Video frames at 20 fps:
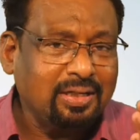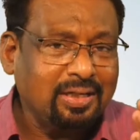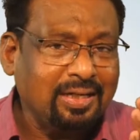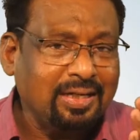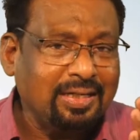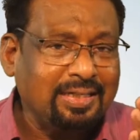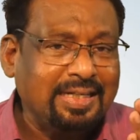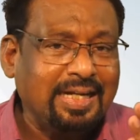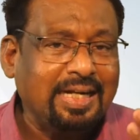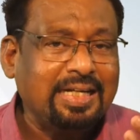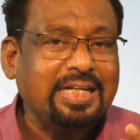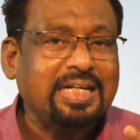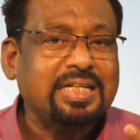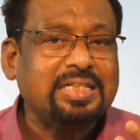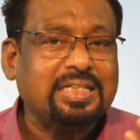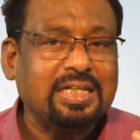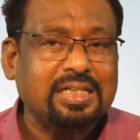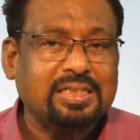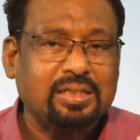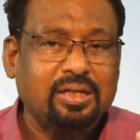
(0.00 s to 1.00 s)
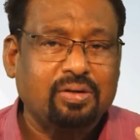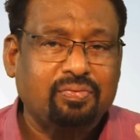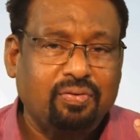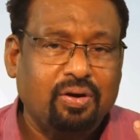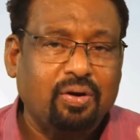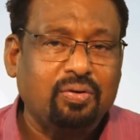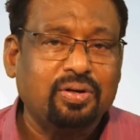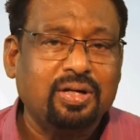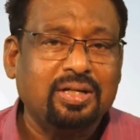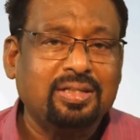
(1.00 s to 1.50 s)
dead insects are
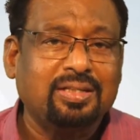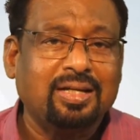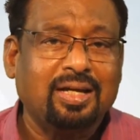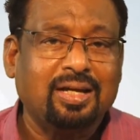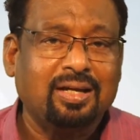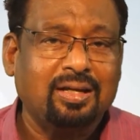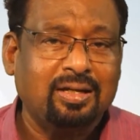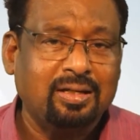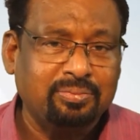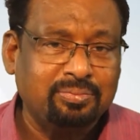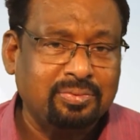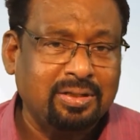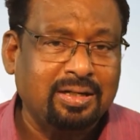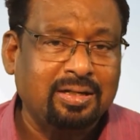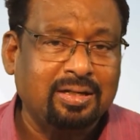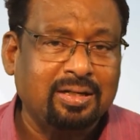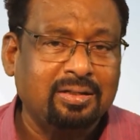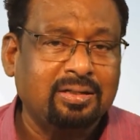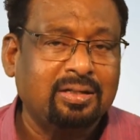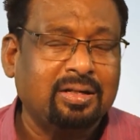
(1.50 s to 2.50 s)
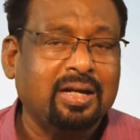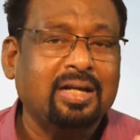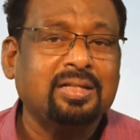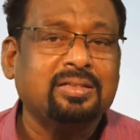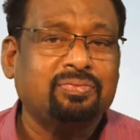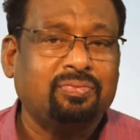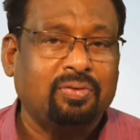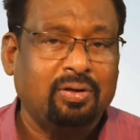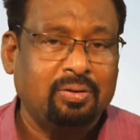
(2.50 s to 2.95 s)
found in the drinks